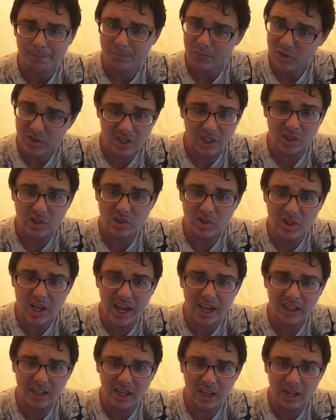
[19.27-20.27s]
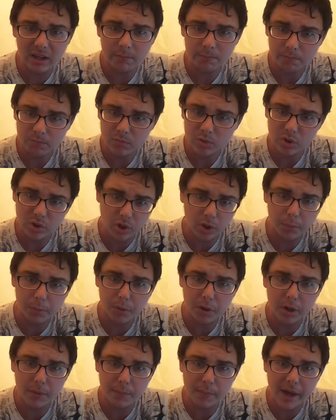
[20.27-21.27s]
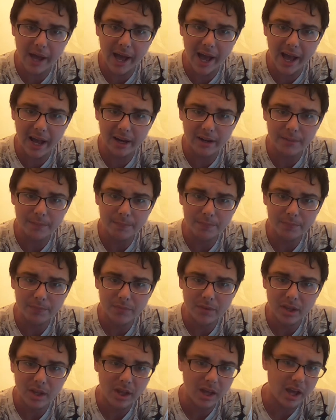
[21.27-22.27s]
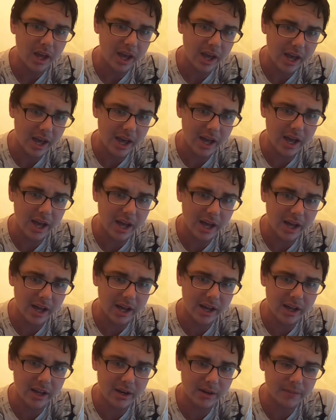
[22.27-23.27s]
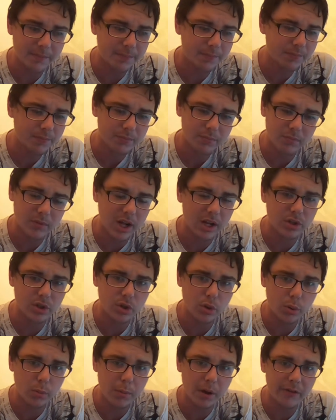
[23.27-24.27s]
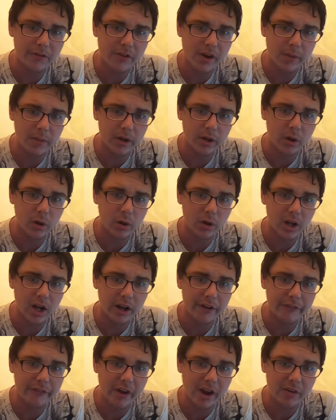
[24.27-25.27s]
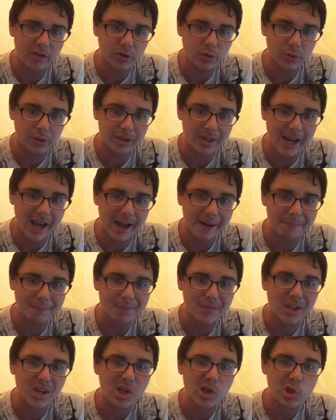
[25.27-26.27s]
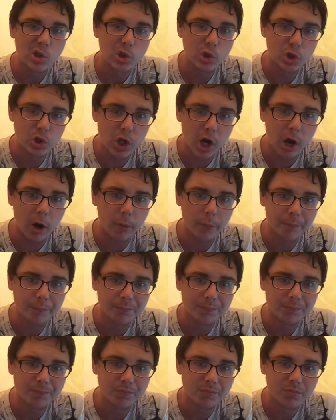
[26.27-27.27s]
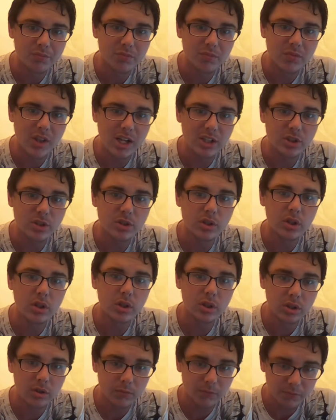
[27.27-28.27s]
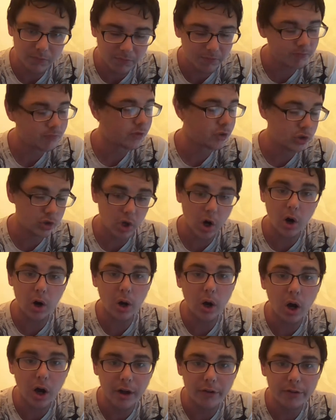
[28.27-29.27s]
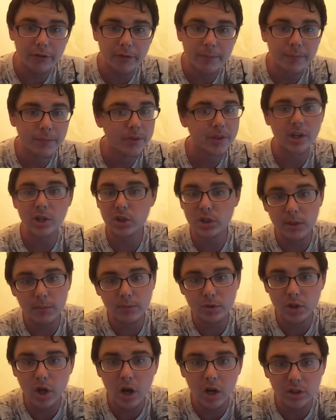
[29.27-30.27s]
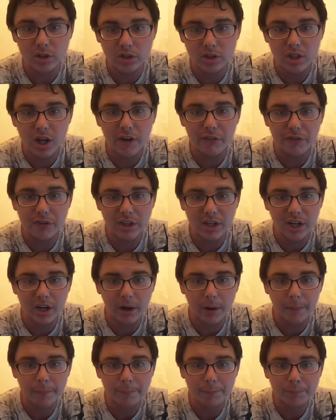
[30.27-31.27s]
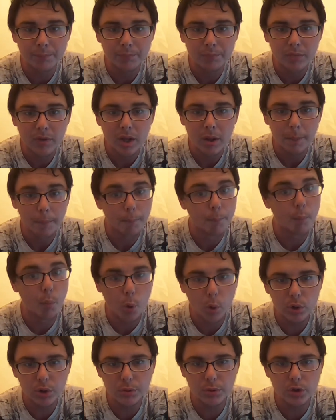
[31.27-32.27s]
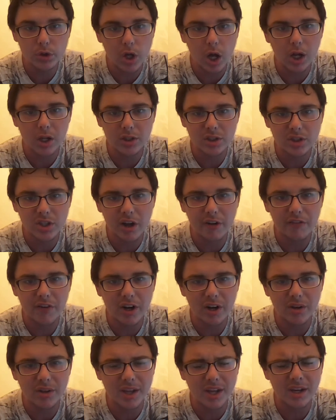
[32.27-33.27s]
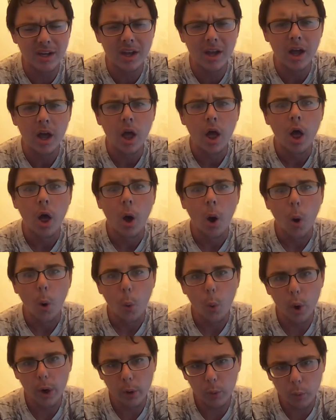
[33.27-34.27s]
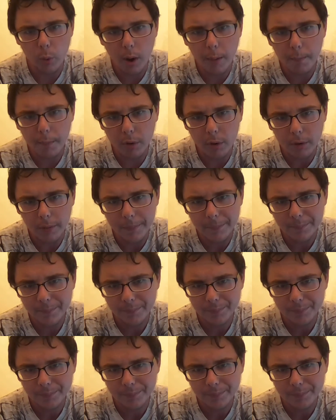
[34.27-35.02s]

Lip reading: Still stanky, still pretty bad, and not doing my family a whole lot of favors with that. So, let's start off. There's some solid stuff in here. More solid stuff here than Warrior Rumble.